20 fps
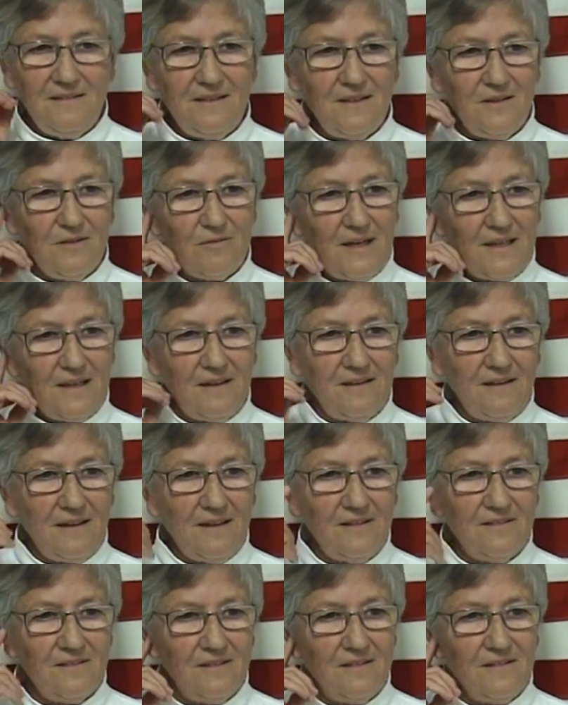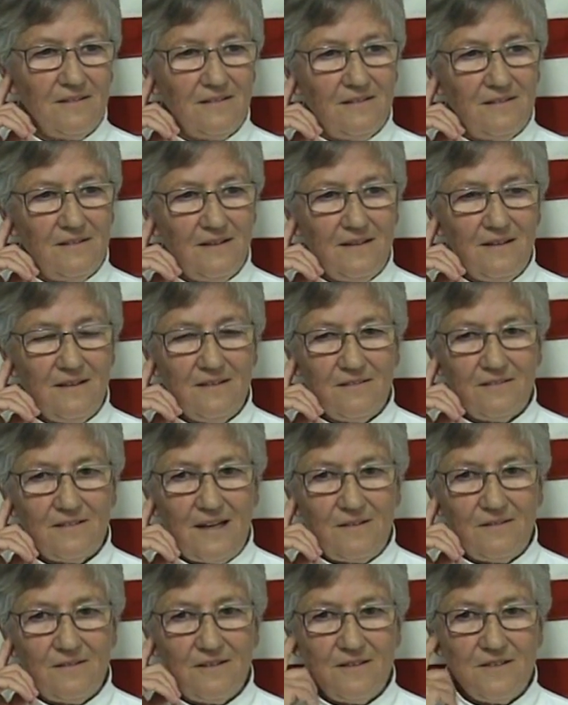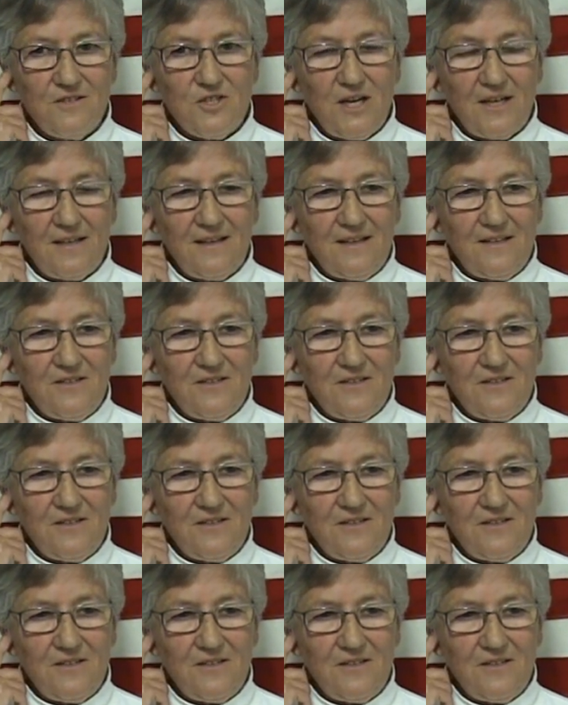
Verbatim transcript: didn't recognize this, the sound of the jet